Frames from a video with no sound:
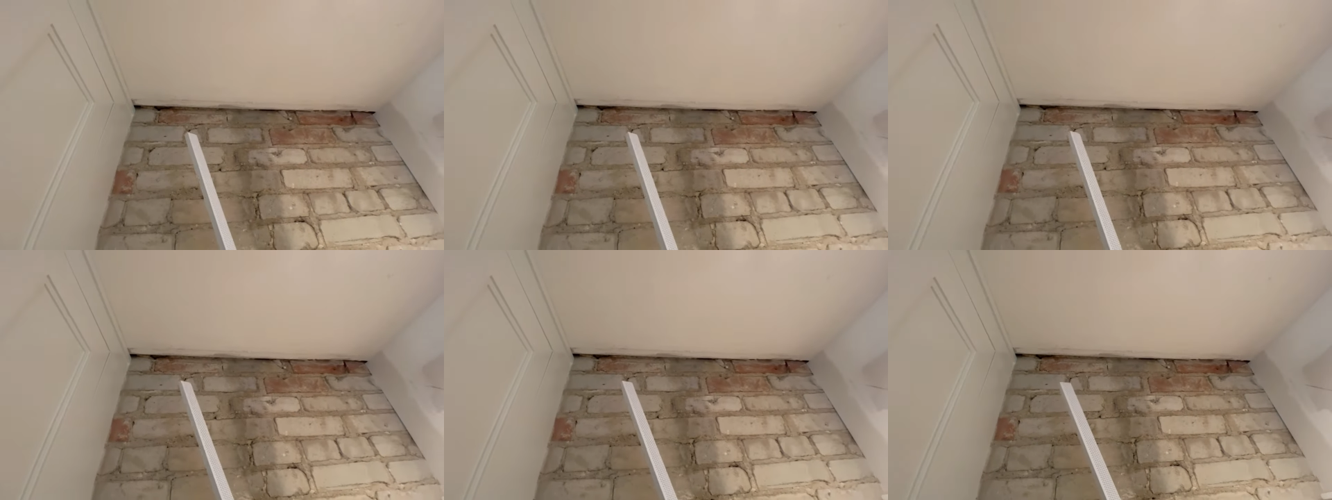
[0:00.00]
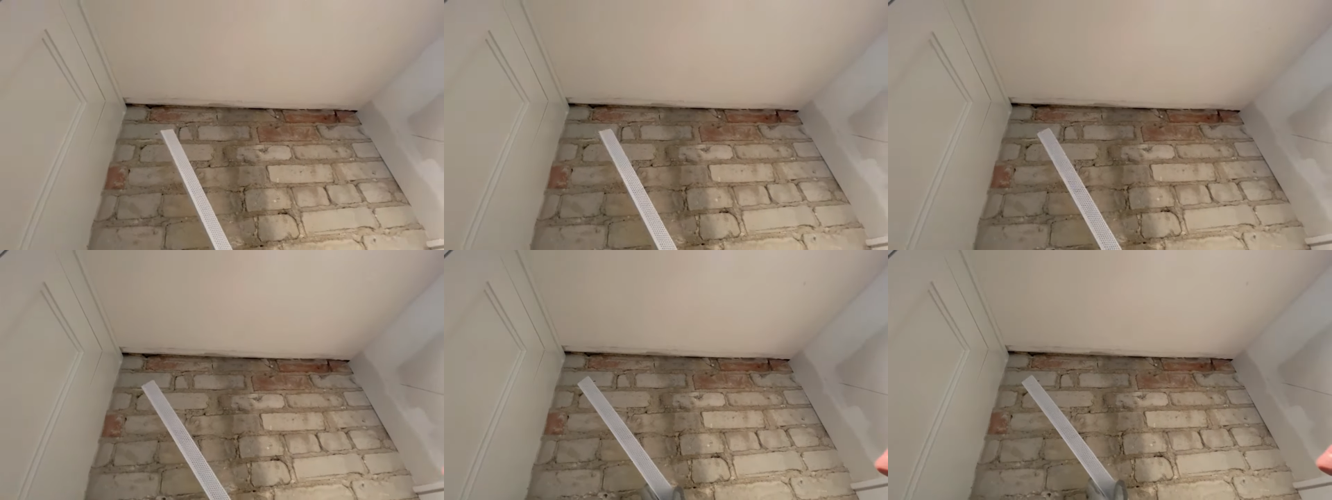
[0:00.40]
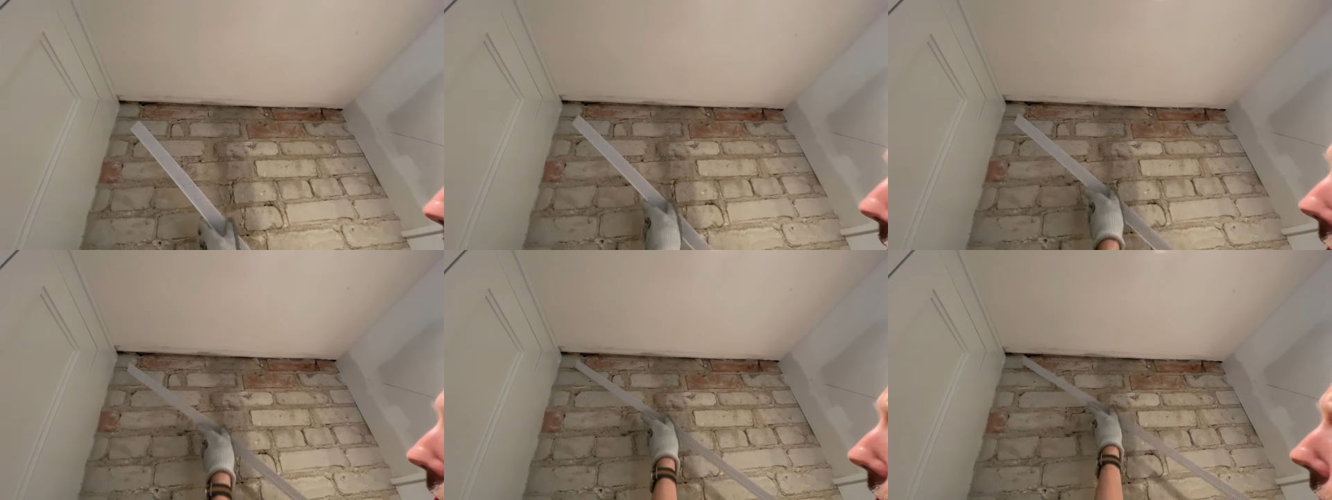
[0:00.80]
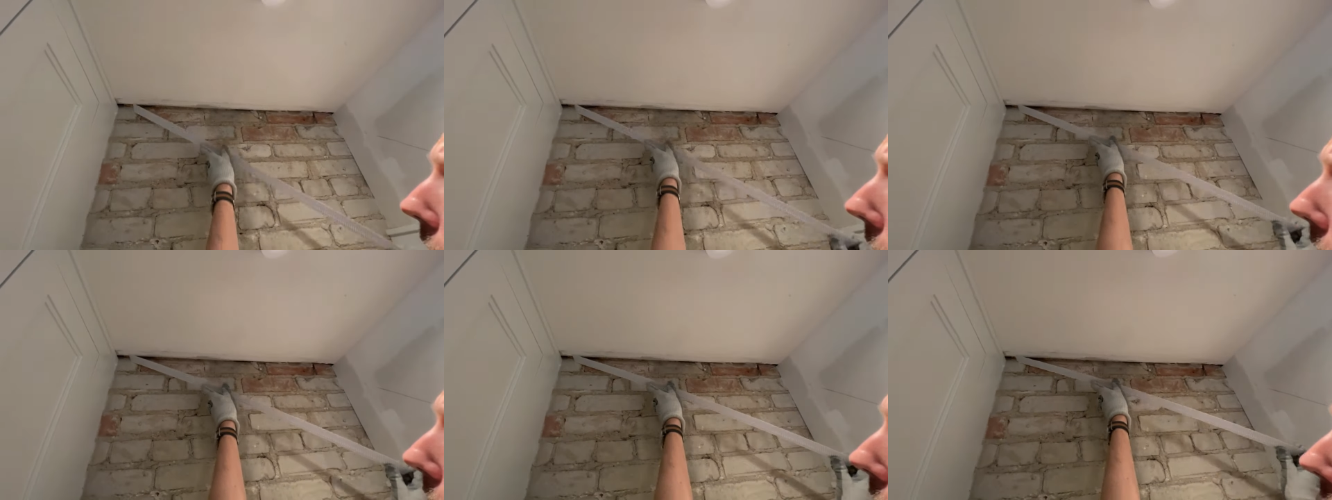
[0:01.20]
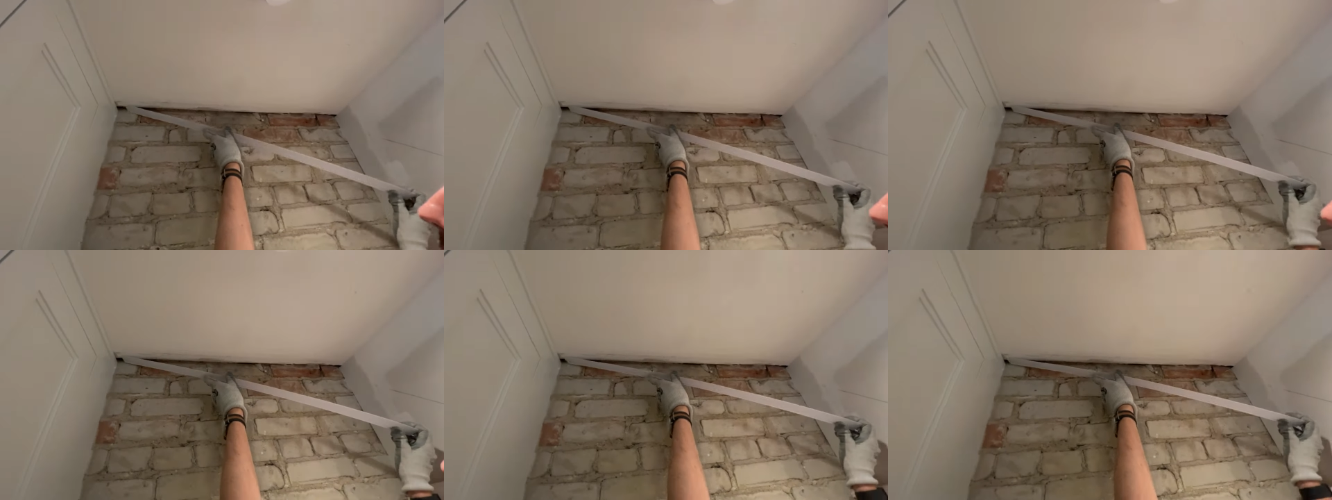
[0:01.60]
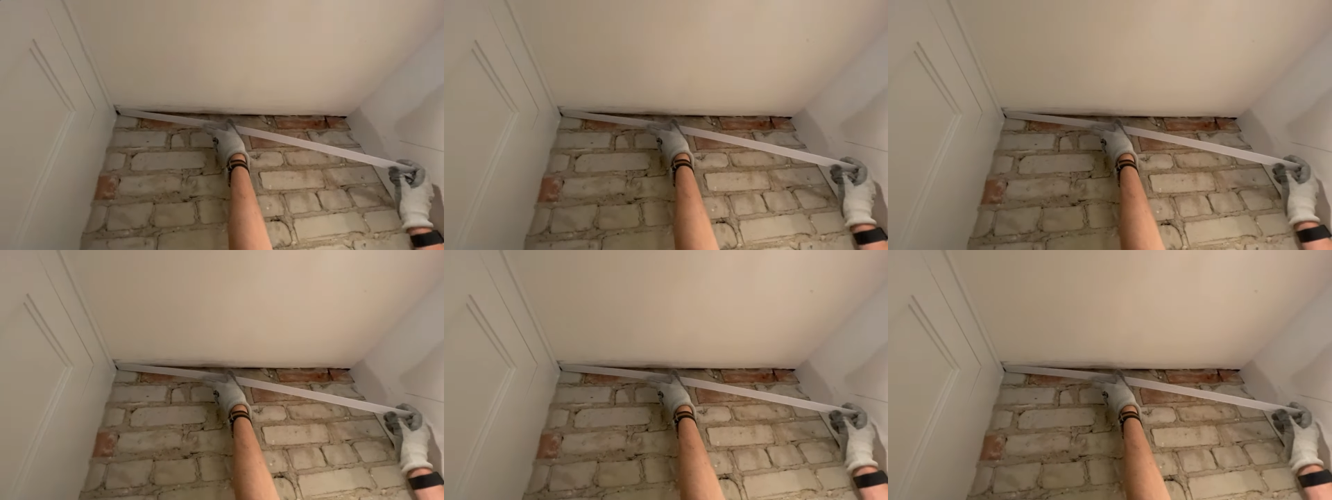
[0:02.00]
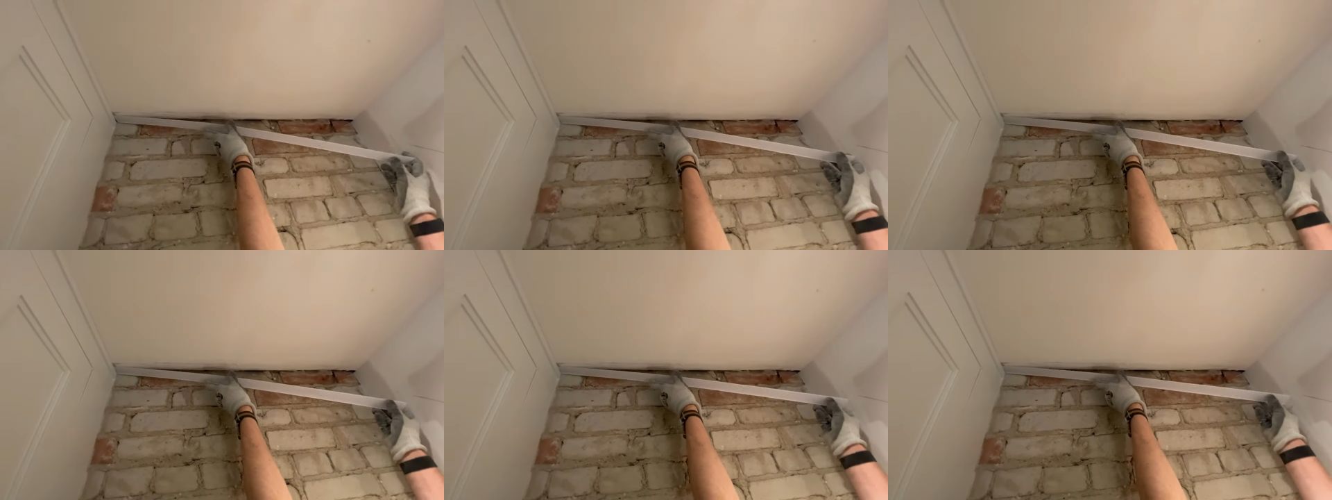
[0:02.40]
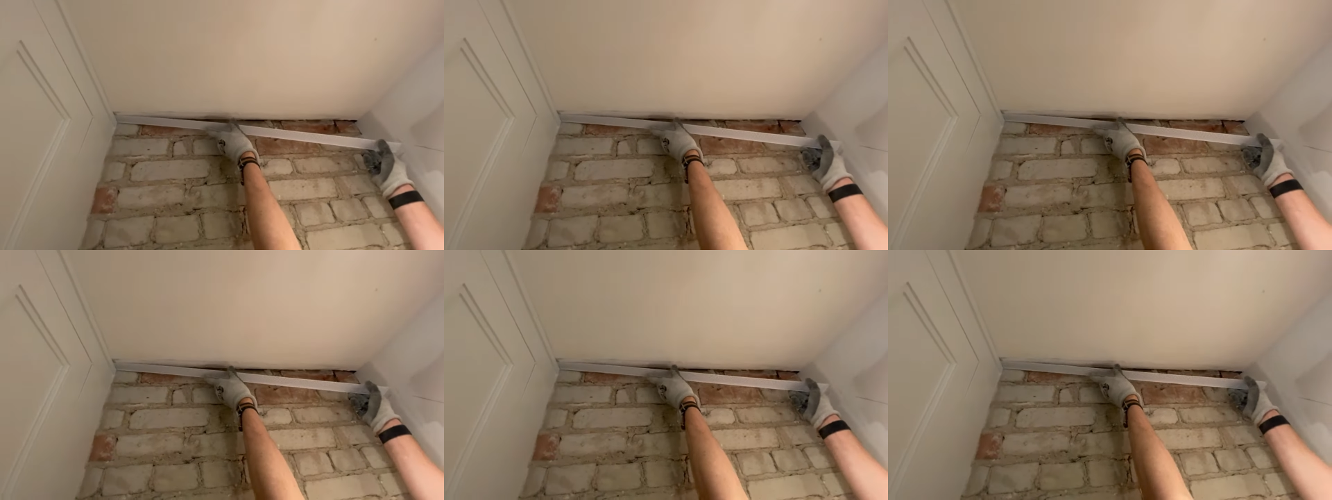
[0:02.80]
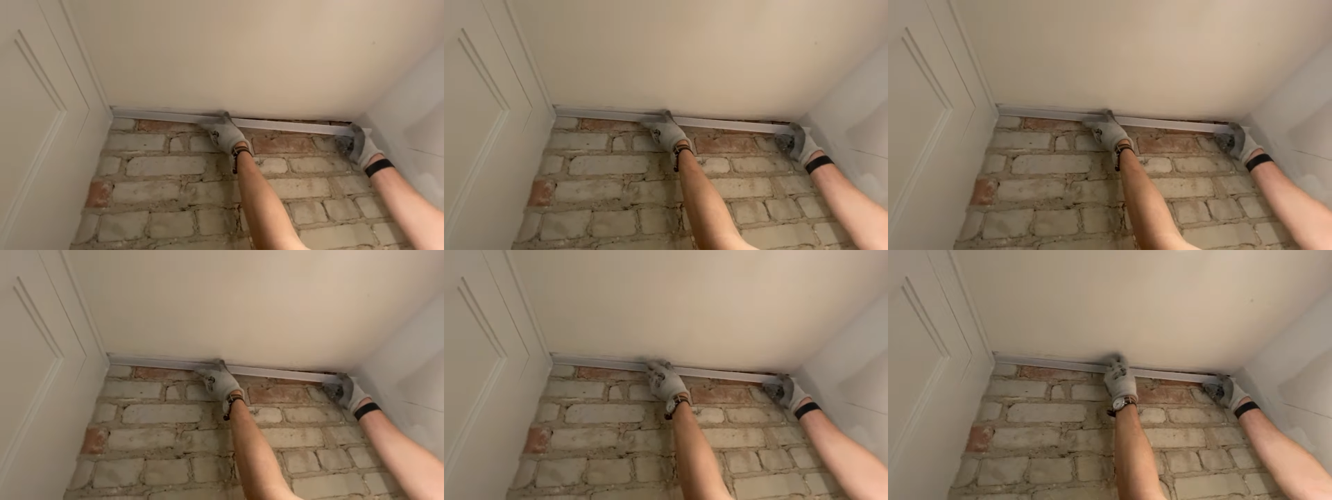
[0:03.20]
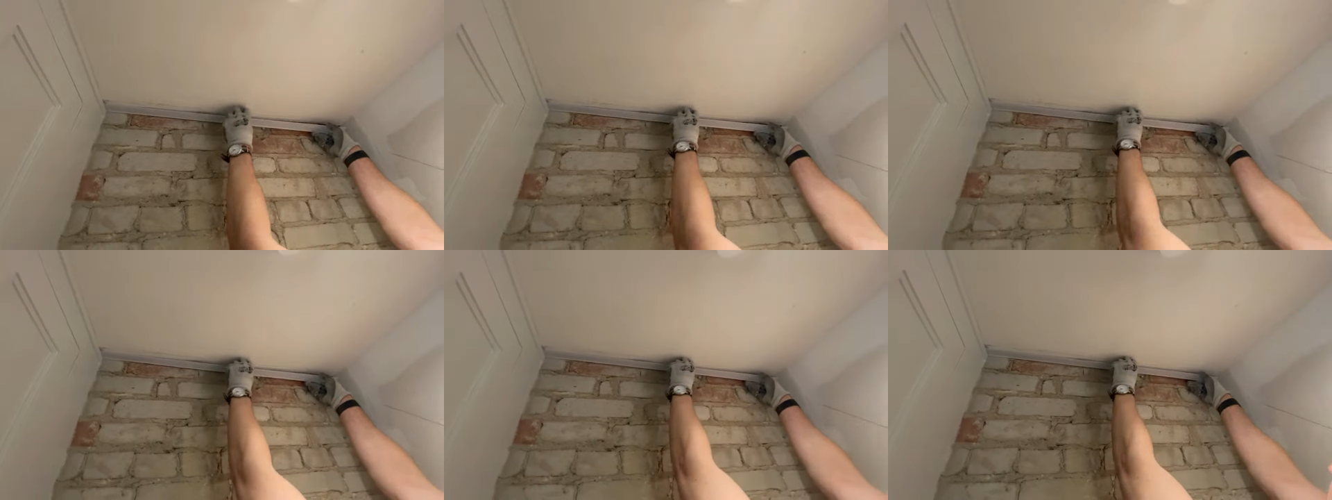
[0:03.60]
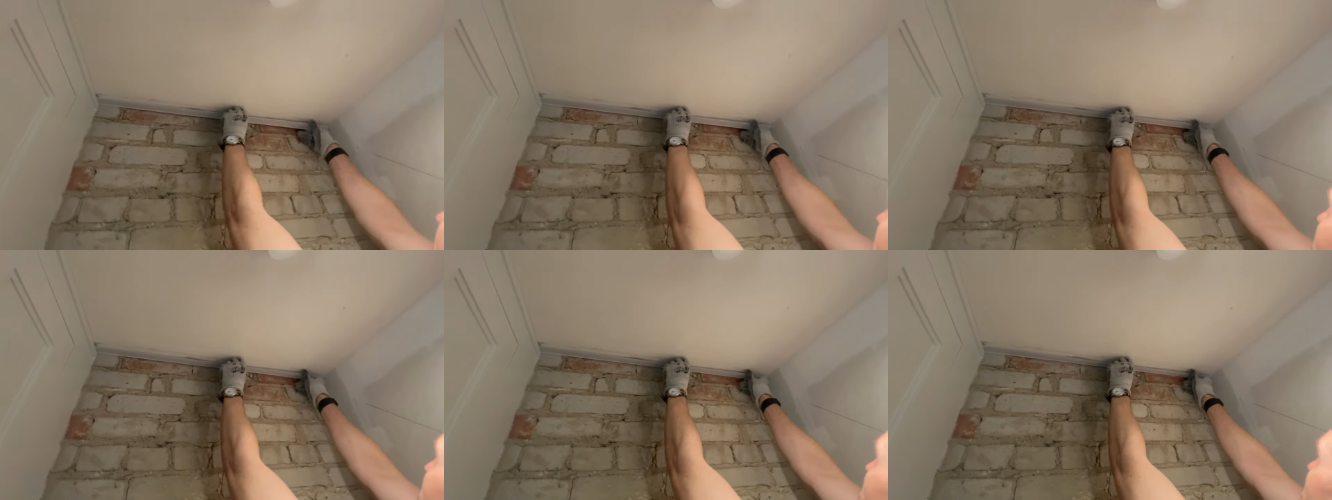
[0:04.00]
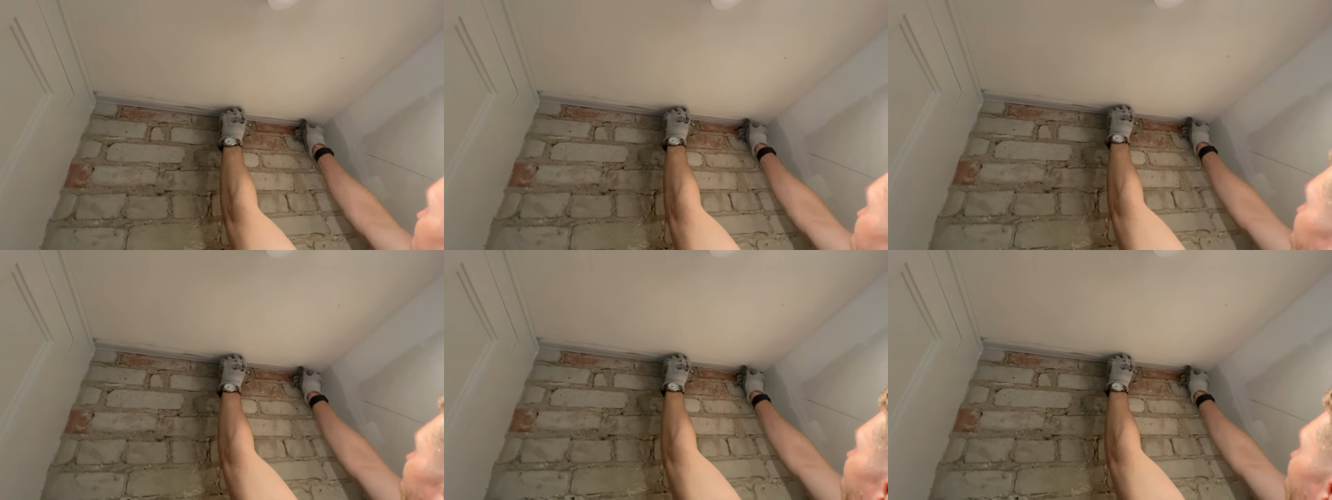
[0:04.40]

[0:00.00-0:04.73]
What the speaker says: [unreadable: no face in view]